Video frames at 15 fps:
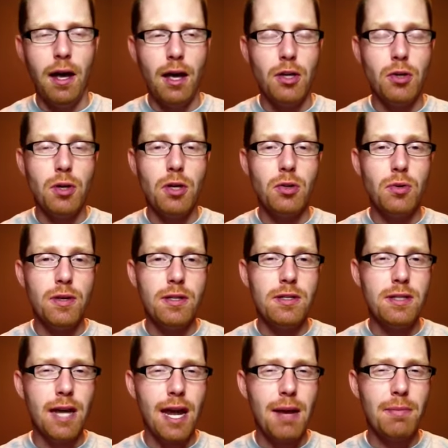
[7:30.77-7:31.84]
You can do the
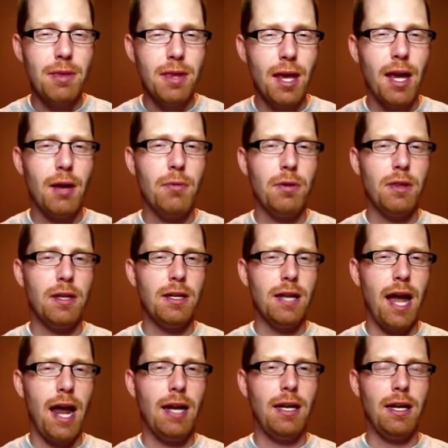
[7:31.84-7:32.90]
same thing with the
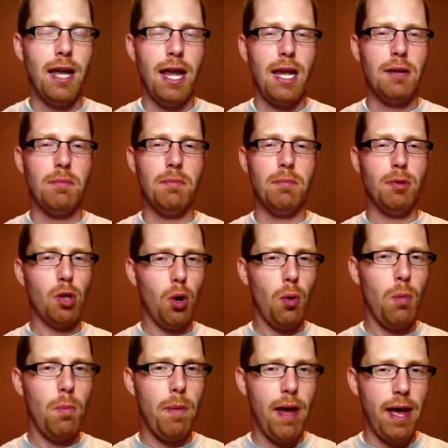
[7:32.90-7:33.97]
9 and 8 blow
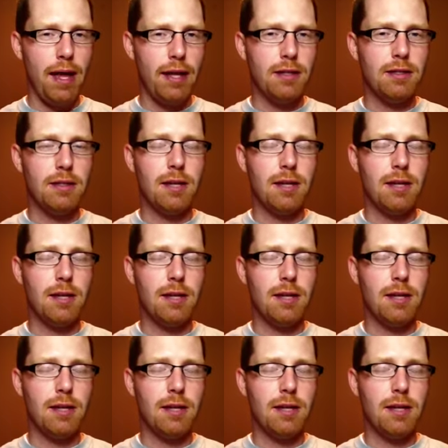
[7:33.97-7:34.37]
bends.